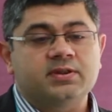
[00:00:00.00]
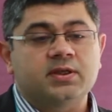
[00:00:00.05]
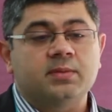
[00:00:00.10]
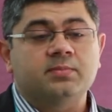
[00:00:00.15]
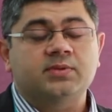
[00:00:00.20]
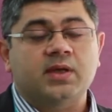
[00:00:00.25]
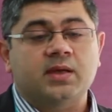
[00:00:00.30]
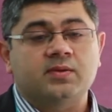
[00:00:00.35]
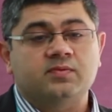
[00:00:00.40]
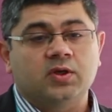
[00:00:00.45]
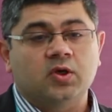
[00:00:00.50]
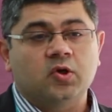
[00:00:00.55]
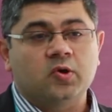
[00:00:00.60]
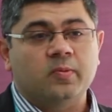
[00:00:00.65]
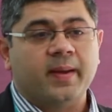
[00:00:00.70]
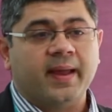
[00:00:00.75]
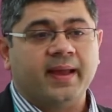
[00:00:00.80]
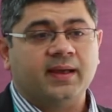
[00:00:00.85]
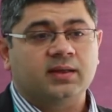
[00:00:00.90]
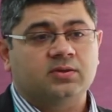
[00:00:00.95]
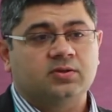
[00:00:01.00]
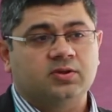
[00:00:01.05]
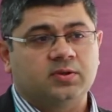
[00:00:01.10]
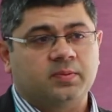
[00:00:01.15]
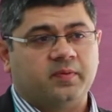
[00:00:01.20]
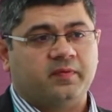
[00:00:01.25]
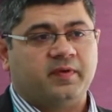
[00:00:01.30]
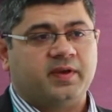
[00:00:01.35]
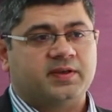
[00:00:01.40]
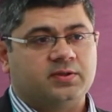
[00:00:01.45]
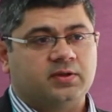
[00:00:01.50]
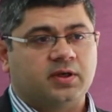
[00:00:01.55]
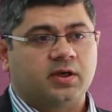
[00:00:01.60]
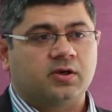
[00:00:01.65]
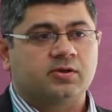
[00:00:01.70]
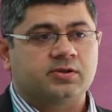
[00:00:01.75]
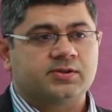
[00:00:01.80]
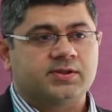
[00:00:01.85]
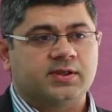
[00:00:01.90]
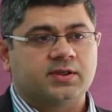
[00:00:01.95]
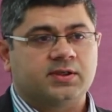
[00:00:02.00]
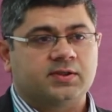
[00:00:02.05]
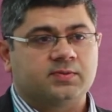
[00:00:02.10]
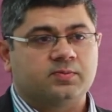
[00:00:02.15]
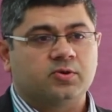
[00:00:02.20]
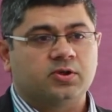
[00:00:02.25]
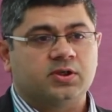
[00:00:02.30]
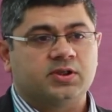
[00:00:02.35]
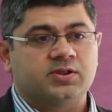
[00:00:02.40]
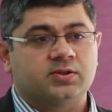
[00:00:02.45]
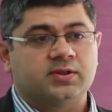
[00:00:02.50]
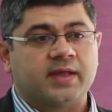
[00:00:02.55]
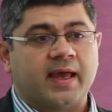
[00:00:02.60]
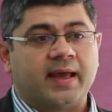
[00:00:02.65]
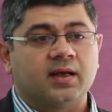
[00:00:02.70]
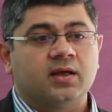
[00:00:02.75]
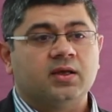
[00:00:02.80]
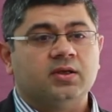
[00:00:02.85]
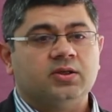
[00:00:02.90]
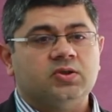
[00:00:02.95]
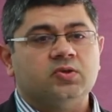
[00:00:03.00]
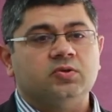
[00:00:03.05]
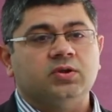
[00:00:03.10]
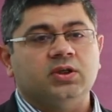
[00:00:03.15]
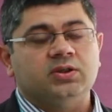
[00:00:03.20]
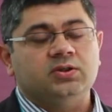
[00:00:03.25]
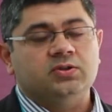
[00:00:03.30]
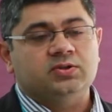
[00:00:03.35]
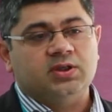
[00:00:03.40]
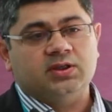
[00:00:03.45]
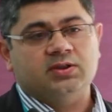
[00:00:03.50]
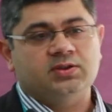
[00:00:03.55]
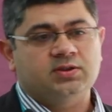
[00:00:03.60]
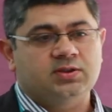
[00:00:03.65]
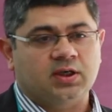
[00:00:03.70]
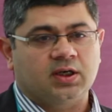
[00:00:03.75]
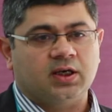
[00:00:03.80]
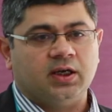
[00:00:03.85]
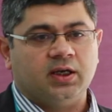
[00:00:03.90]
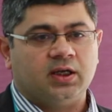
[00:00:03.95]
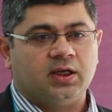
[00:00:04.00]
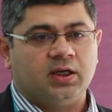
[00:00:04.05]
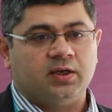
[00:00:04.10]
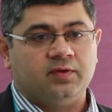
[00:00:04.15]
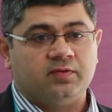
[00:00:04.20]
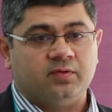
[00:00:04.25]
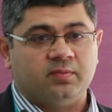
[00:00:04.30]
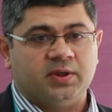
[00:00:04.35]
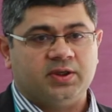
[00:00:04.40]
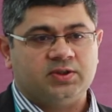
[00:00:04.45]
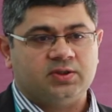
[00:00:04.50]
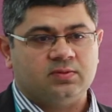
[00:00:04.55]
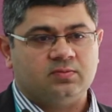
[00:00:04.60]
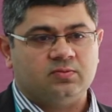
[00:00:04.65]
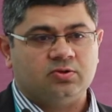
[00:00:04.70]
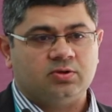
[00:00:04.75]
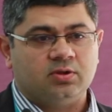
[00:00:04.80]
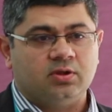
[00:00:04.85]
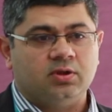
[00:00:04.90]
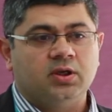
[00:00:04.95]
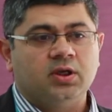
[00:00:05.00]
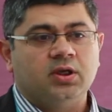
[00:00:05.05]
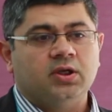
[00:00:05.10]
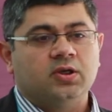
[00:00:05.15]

sometimes we go back to the professional record centers bodies so that you need to change the clinical information model,